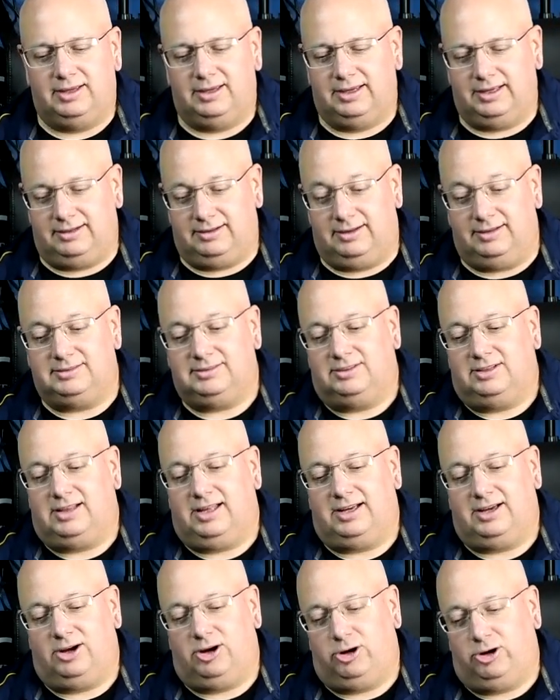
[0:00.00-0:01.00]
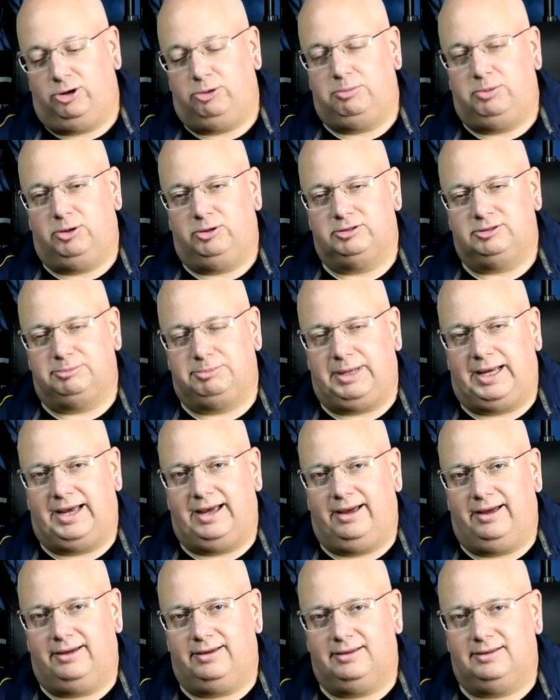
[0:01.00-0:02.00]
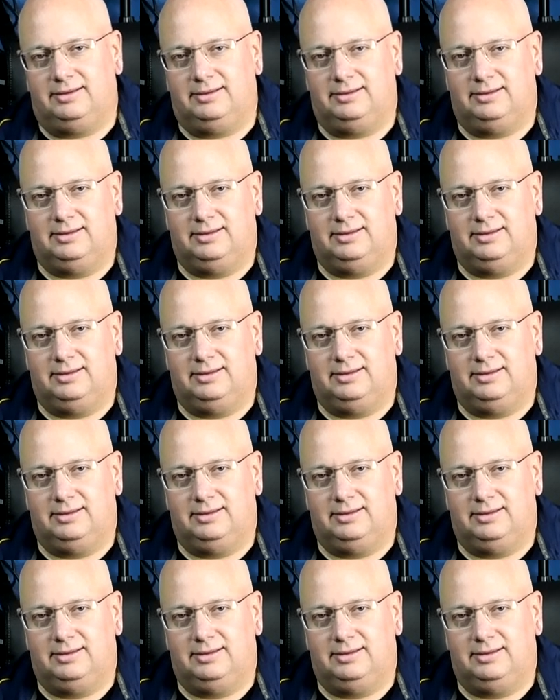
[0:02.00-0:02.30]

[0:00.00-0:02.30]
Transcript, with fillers: It does look like a hobo's bag,